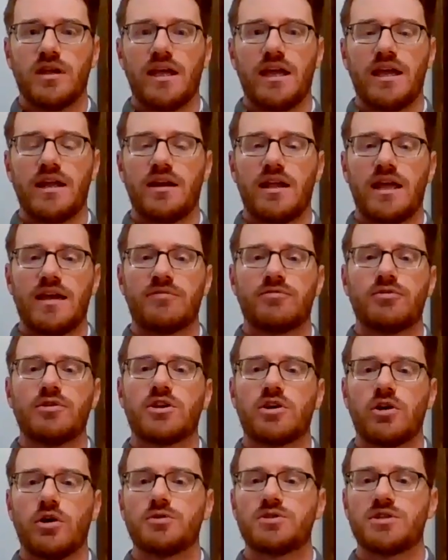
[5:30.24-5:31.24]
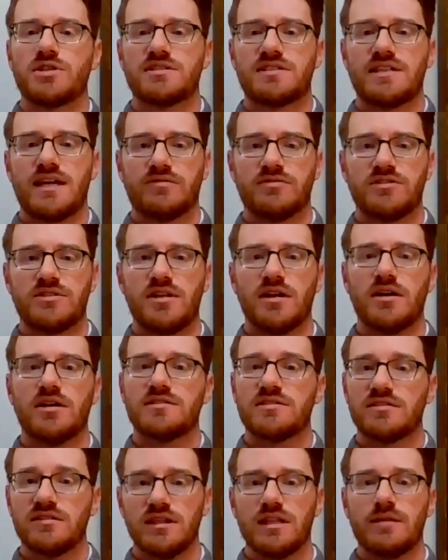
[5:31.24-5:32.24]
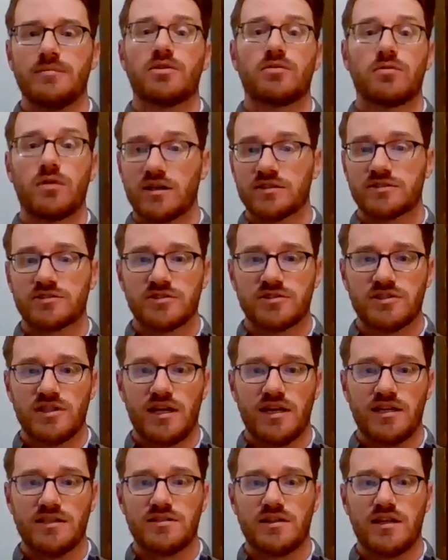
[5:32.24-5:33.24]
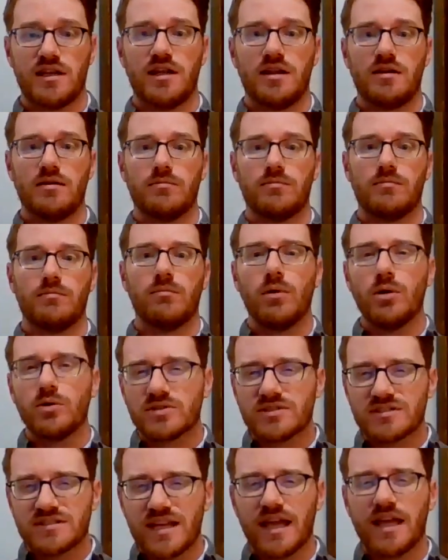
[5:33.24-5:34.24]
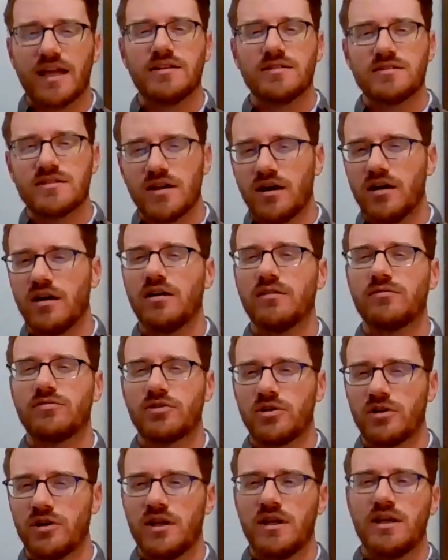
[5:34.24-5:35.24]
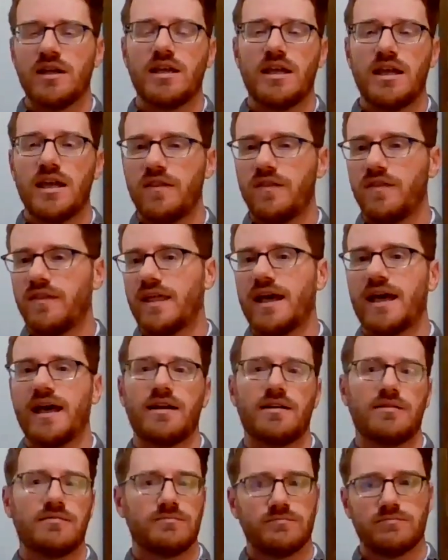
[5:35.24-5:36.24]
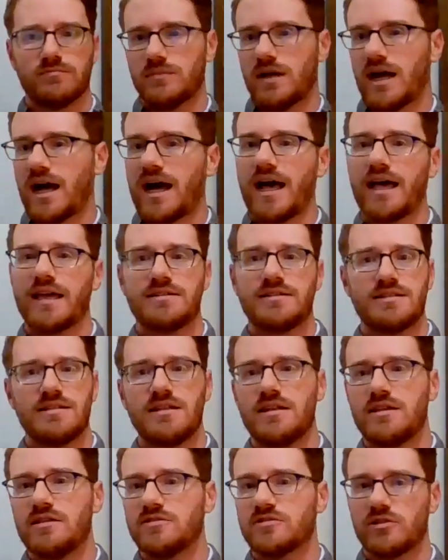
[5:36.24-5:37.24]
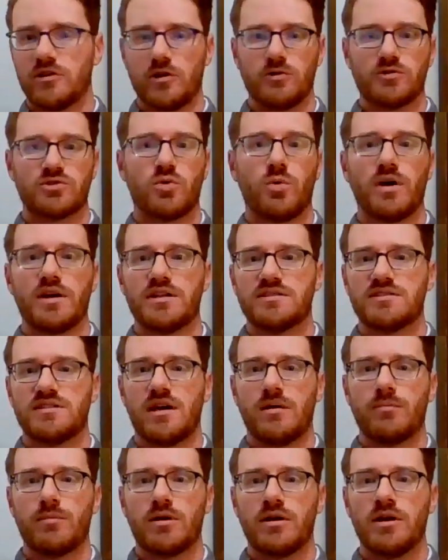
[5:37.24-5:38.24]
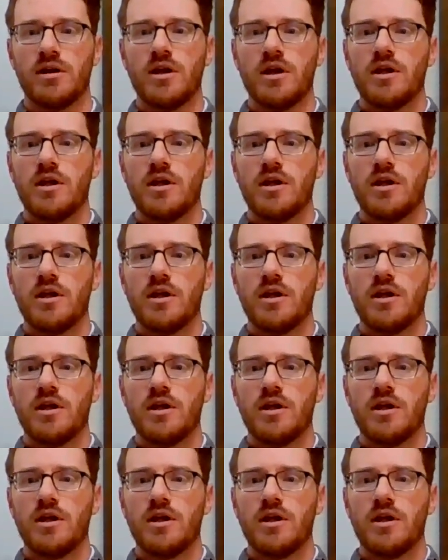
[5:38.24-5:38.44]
And every coaching staff does limit roster size, and most tend to hover in that high teens, low 20s number.